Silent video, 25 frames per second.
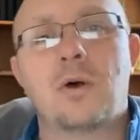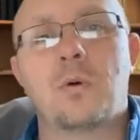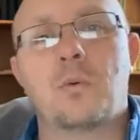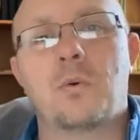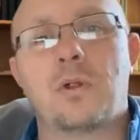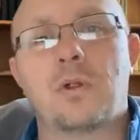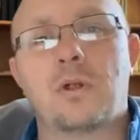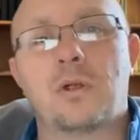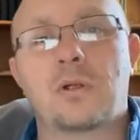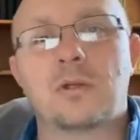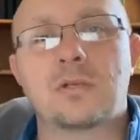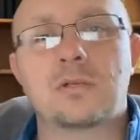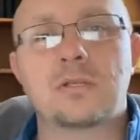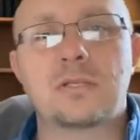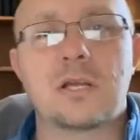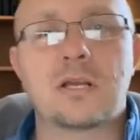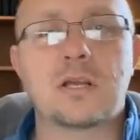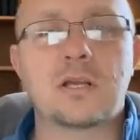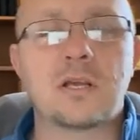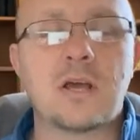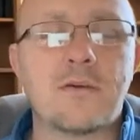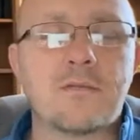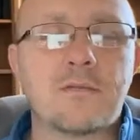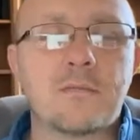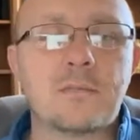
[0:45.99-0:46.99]
what our
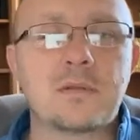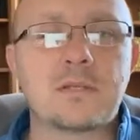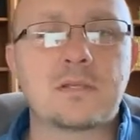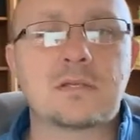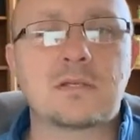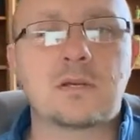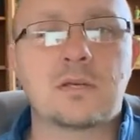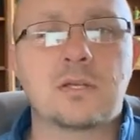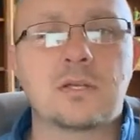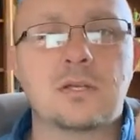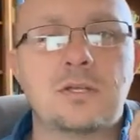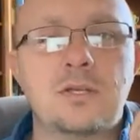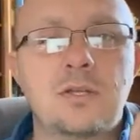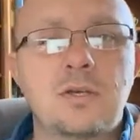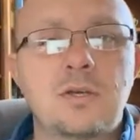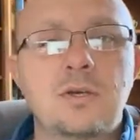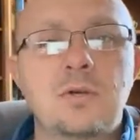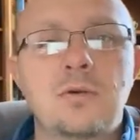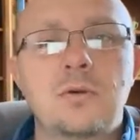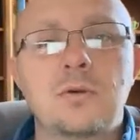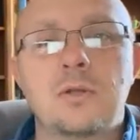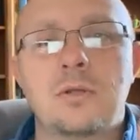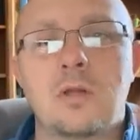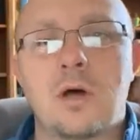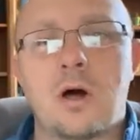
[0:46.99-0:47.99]
state government's going to
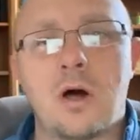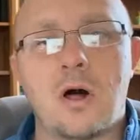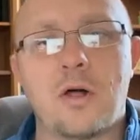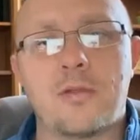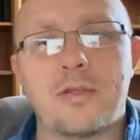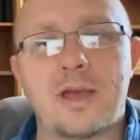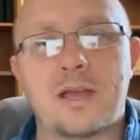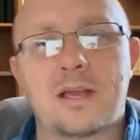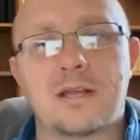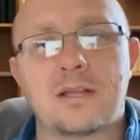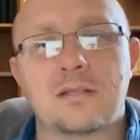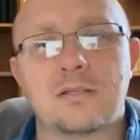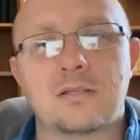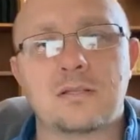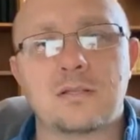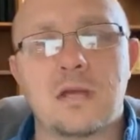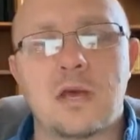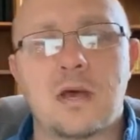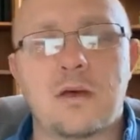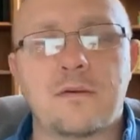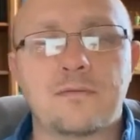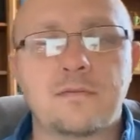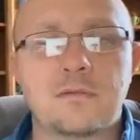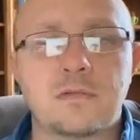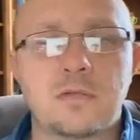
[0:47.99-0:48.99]
do, and all that kind of stuff.